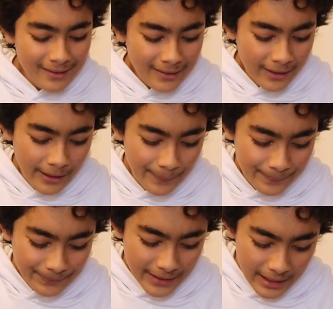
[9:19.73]

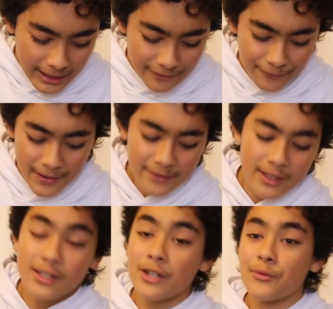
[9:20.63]
And in fact, they
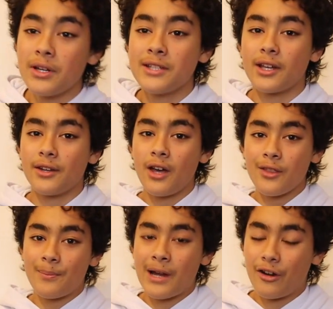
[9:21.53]
did release
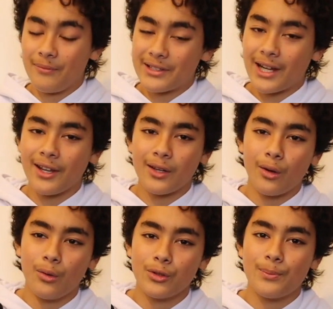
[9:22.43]
another pair of metallic
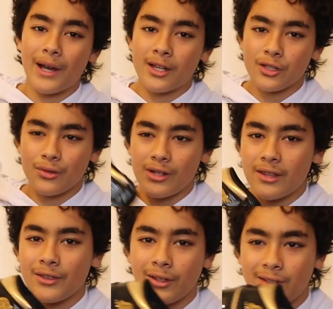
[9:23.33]
golds back in
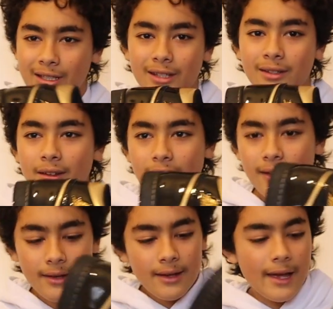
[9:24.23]
2013.
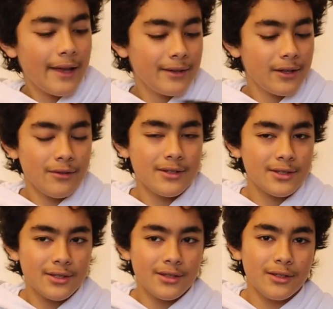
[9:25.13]
And these are
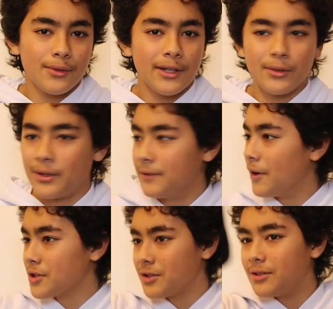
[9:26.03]
just the 2020
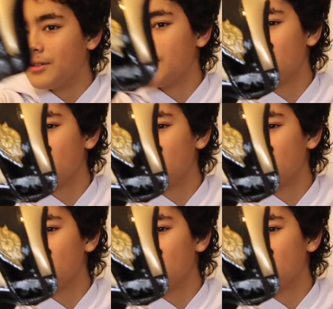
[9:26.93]
version.